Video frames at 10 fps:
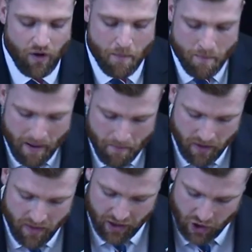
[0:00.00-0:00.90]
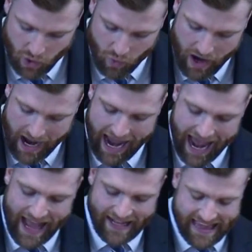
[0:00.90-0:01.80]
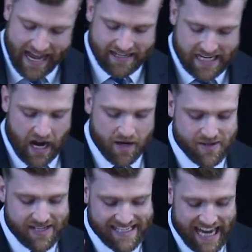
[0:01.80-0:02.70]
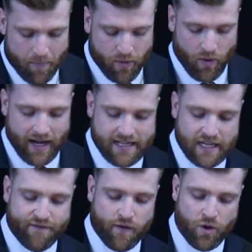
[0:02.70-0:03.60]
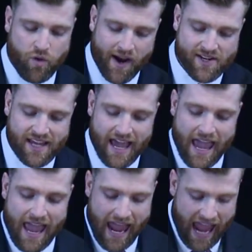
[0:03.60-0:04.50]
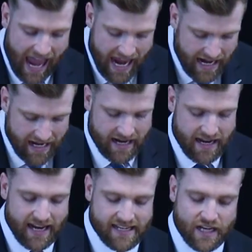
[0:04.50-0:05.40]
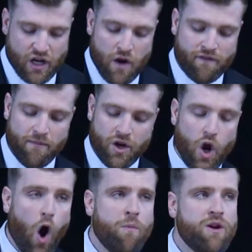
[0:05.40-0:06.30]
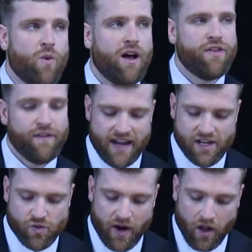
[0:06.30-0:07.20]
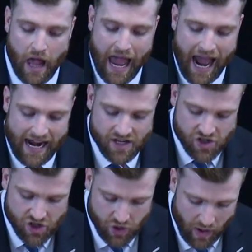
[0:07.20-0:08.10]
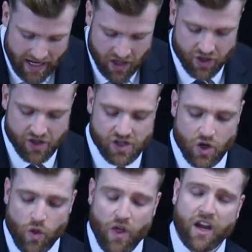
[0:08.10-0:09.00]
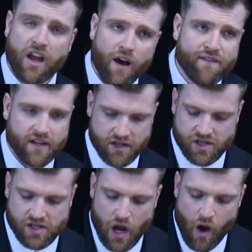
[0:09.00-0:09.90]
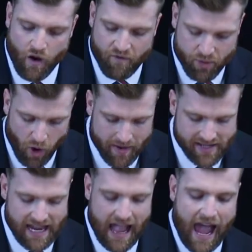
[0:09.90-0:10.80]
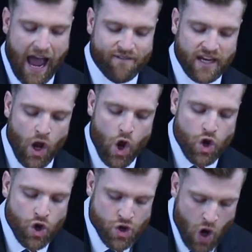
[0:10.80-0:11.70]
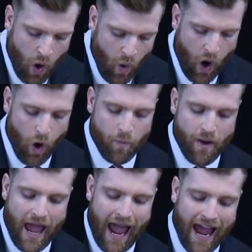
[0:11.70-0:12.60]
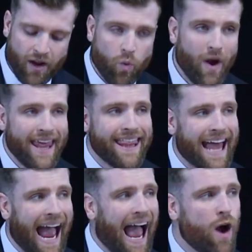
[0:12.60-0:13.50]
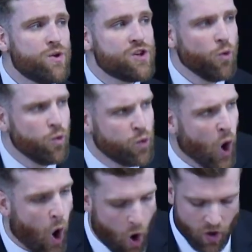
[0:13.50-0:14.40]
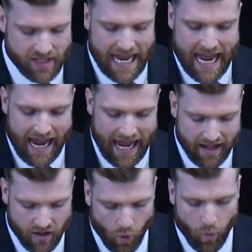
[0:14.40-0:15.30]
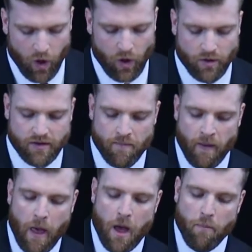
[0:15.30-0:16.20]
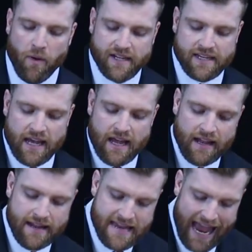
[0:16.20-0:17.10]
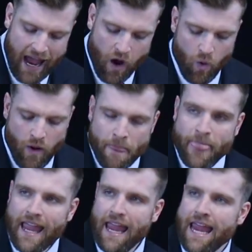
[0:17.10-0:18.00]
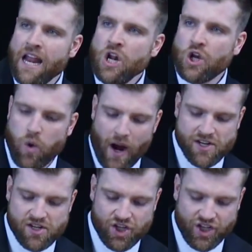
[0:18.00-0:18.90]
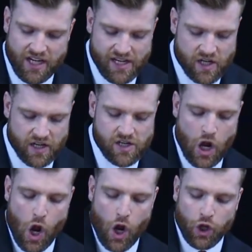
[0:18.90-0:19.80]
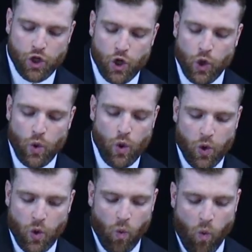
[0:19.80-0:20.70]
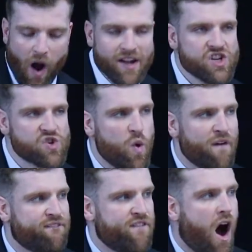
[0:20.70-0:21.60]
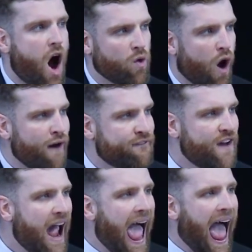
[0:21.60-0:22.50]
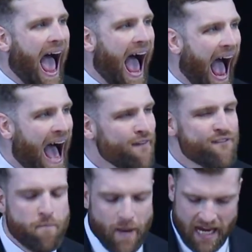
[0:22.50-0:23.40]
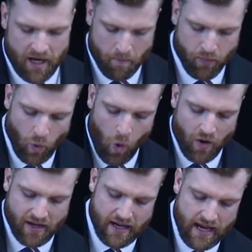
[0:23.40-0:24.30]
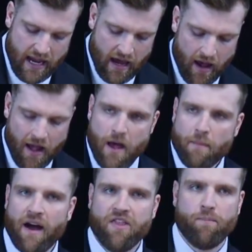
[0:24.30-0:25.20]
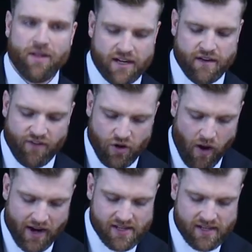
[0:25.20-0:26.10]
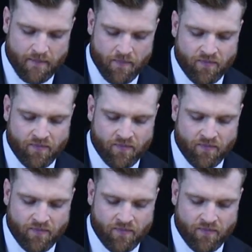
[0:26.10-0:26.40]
Remember that you were at that time separated from Christ, alienated from the commonwealth of Israel, and strangers to the covenants of promise, having no hope and without God in the world. But now, in Christ Jesus, you who once were far off have been brought near by the blood of Christ.